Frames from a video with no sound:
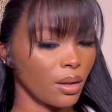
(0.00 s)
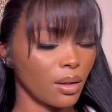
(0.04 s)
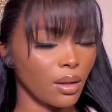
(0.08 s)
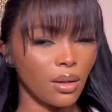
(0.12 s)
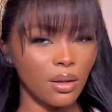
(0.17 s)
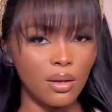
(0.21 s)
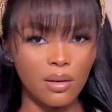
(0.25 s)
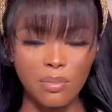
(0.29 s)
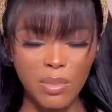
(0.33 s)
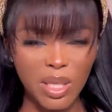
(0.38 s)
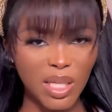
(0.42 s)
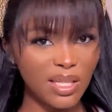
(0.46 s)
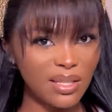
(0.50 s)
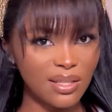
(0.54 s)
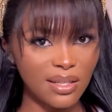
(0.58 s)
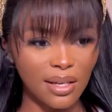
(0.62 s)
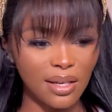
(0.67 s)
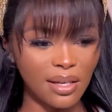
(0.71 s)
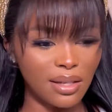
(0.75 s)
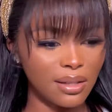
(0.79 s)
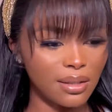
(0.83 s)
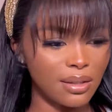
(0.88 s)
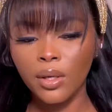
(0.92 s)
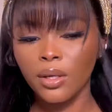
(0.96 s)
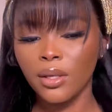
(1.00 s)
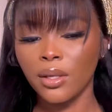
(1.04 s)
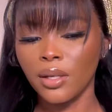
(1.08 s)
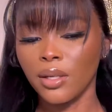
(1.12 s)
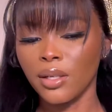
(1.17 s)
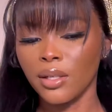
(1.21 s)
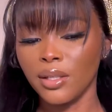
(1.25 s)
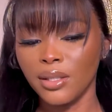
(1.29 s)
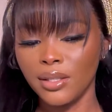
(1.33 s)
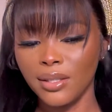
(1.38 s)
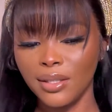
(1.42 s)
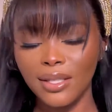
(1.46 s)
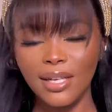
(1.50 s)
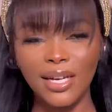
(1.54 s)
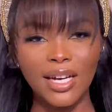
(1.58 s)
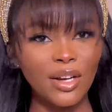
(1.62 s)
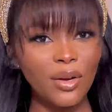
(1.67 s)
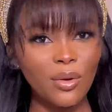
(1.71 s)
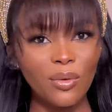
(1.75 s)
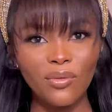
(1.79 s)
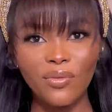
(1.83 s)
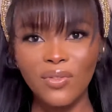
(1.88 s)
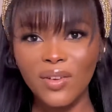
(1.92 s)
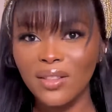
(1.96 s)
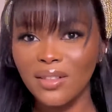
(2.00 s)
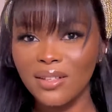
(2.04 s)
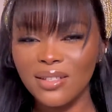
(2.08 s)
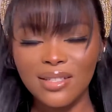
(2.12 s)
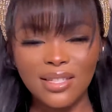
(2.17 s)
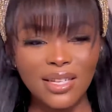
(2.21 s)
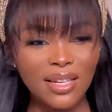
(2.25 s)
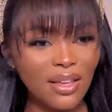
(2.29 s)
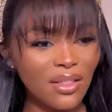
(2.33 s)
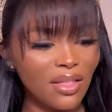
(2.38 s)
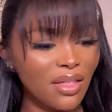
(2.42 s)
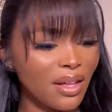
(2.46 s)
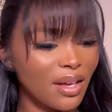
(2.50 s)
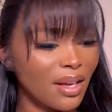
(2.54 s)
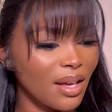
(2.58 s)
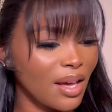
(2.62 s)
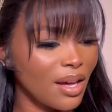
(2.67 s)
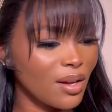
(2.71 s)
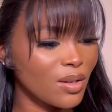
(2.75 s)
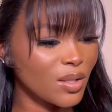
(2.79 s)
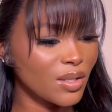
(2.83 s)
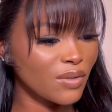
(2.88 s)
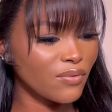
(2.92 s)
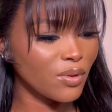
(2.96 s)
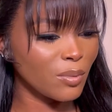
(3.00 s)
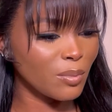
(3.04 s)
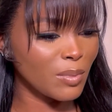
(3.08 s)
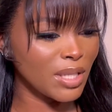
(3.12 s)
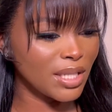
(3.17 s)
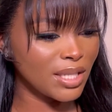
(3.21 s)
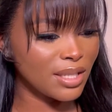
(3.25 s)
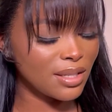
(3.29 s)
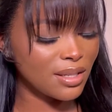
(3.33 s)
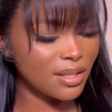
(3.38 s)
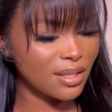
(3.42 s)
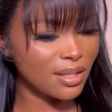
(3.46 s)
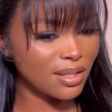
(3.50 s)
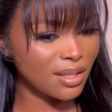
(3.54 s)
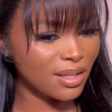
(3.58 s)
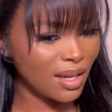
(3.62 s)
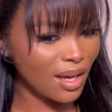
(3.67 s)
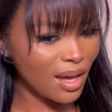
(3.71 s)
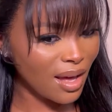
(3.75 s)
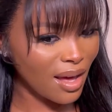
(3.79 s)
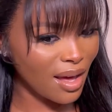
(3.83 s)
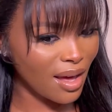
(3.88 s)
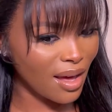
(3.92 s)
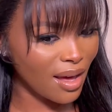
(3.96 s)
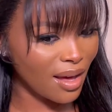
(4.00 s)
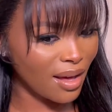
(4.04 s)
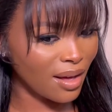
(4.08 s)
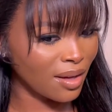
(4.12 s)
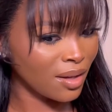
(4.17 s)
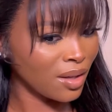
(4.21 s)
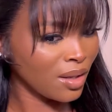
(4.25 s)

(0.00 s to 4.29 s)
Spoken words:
Amazing. Yeah, I don't think there's anything else for me to say.